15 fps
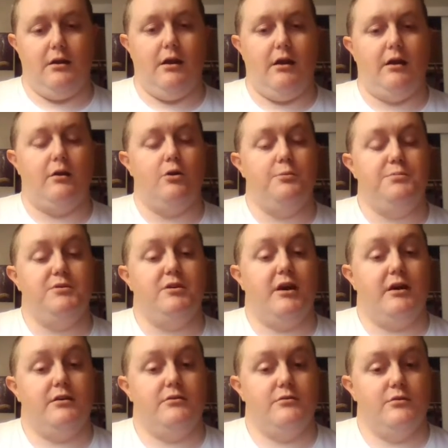I hope you
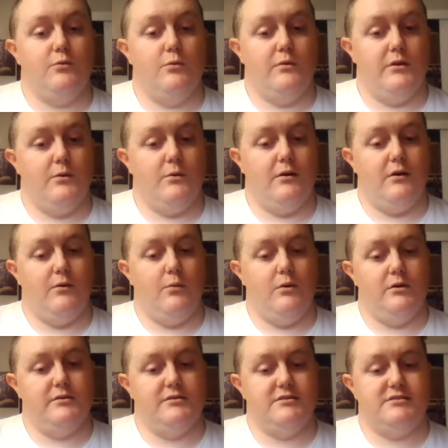guys are
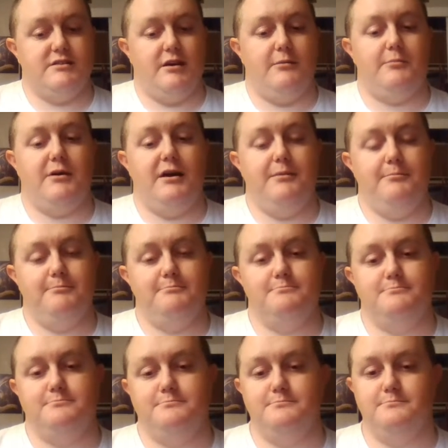willing to stop by
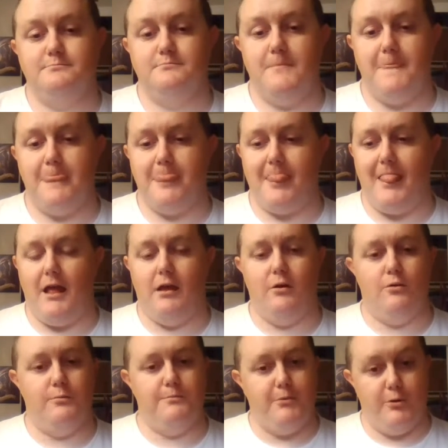
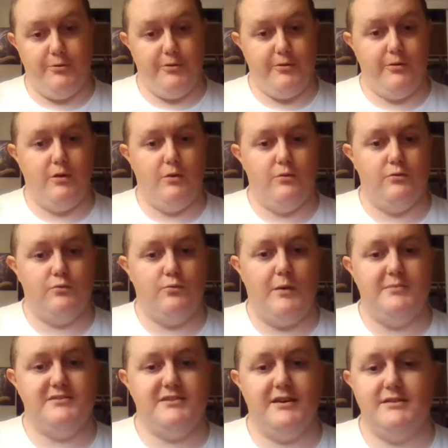both of those
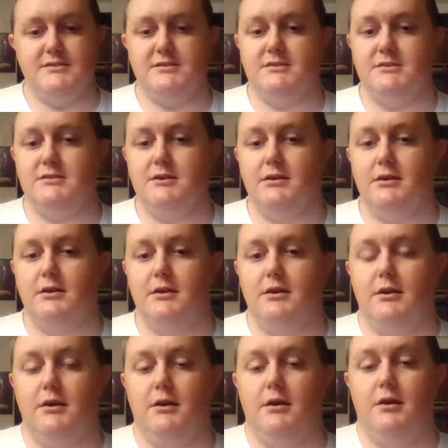websites.
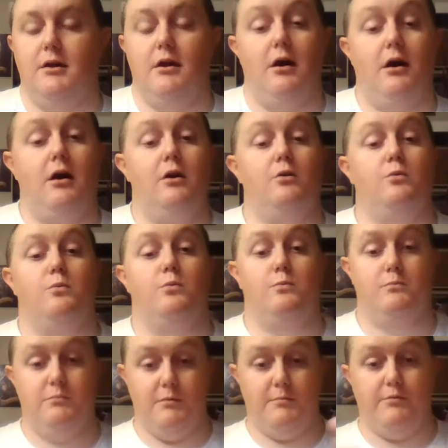Oh,
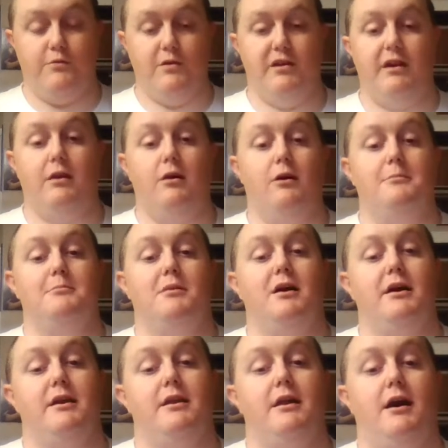and before I get on
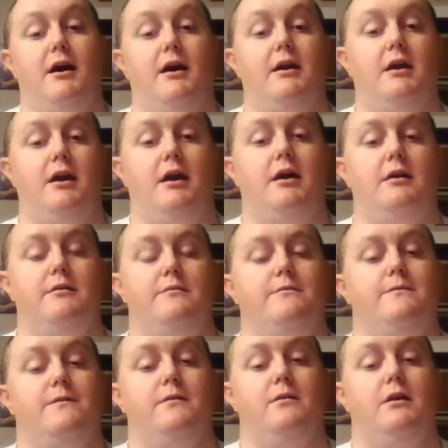mine, I
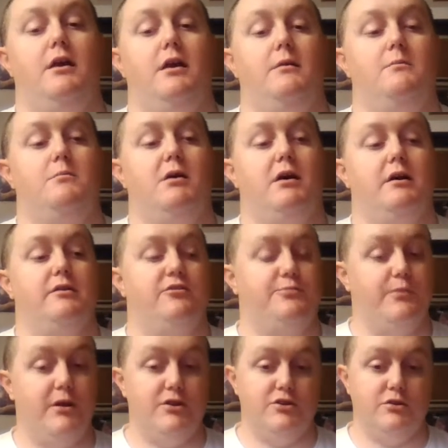have my
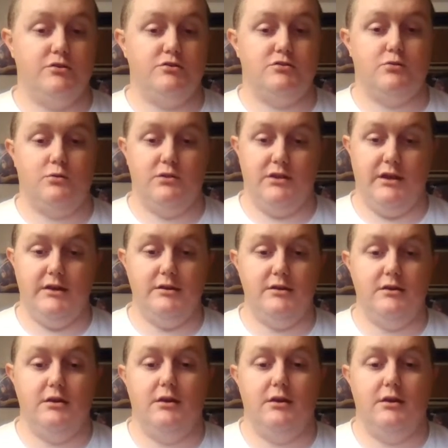Spreadshirt store link